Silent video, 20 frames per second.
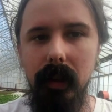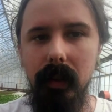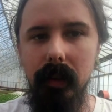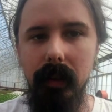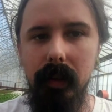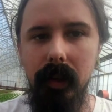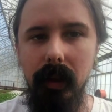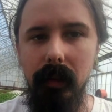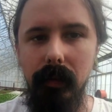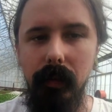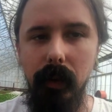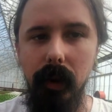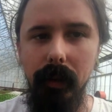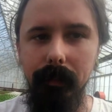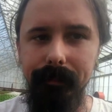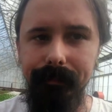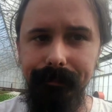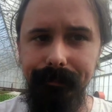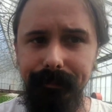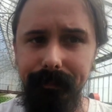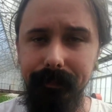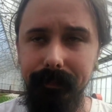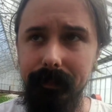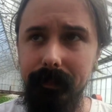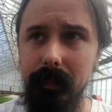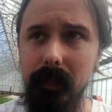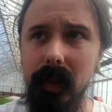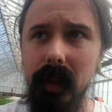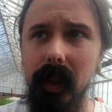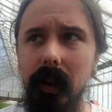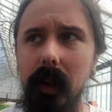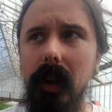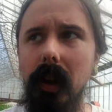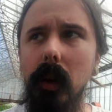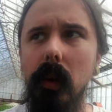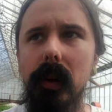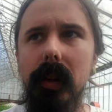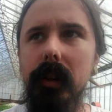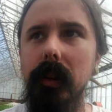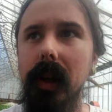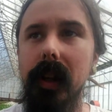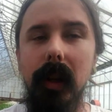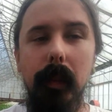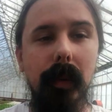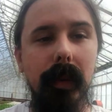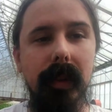you're looking for. Or you'll end up